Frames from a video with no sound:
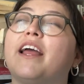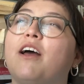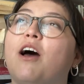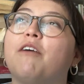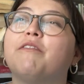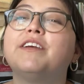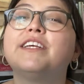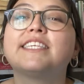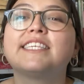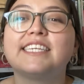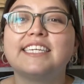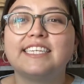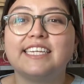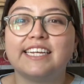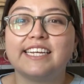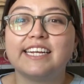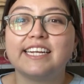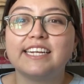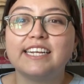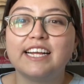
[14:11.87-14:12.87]
obviously
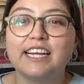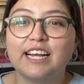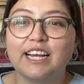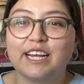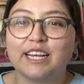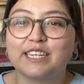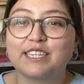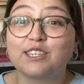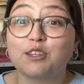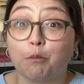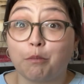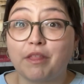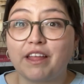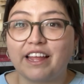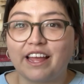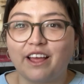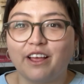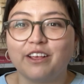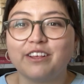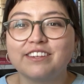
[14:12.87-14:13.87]
needed something
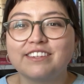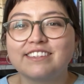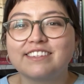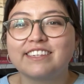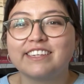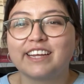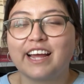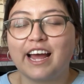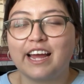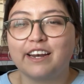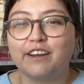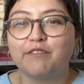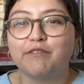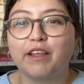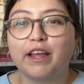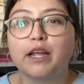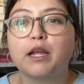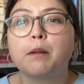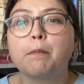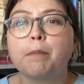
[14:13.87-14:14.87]
else to kind of
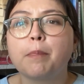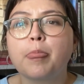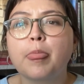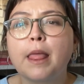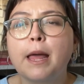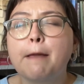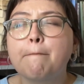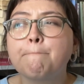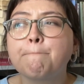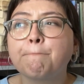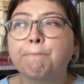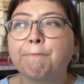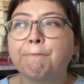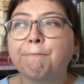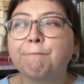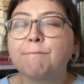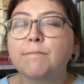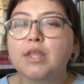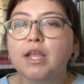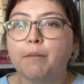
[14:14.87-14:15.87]
like,
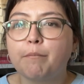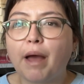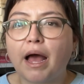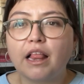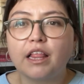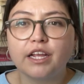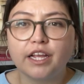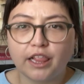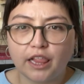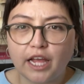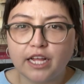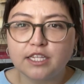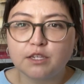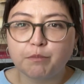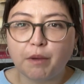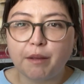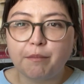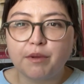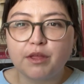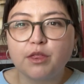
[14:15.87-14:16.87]
palate cleanse
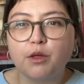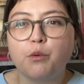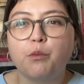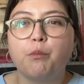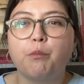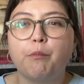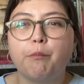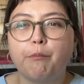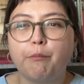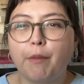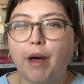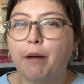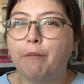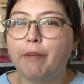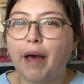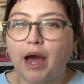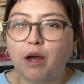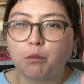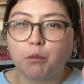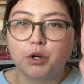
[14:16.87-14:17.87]
might be a
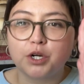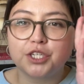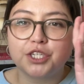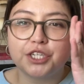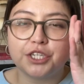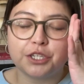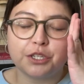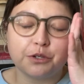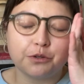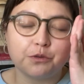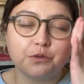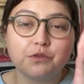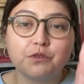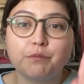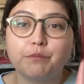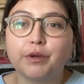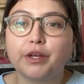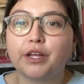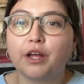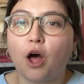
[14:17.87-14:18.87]
bad word to use,
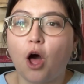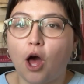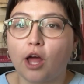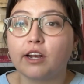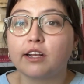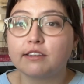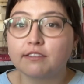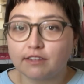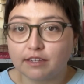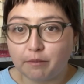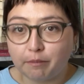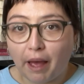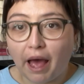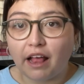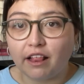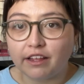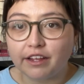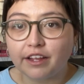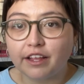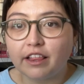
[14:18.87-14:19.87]
but honestly
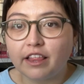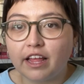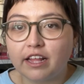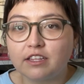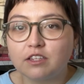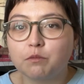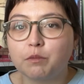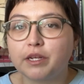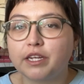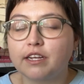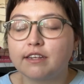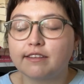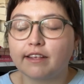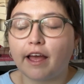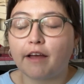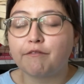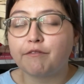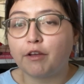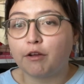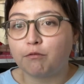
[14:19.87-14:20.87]
palate cleanse because
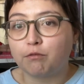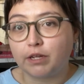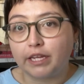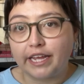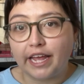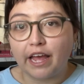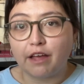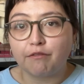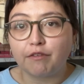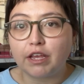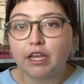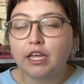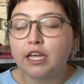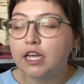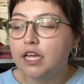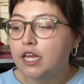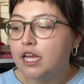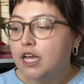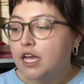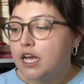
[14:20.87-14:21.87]
that felt really heavy.
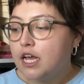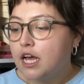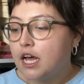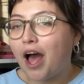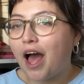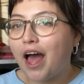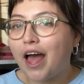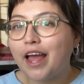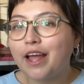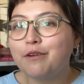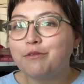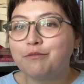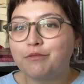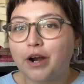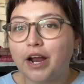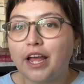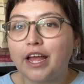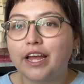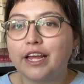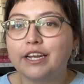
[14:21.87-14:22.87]
I
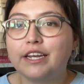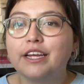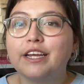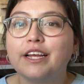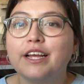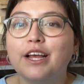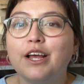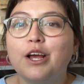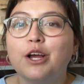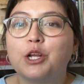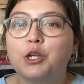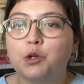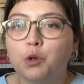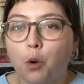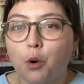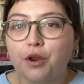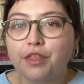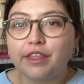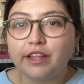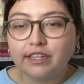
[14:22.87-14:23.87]
read
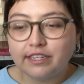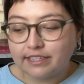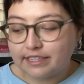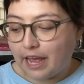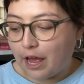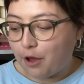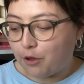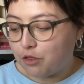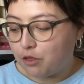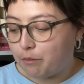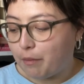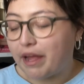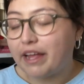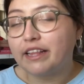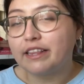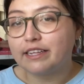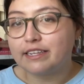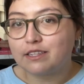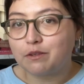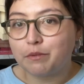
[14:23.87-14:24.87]
North and South by
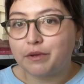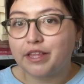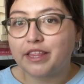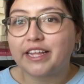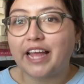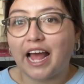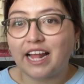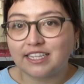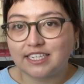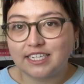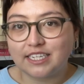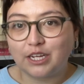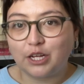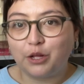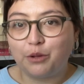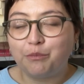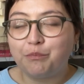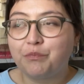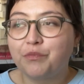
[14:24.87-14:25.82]
Elizabeth Gaskell.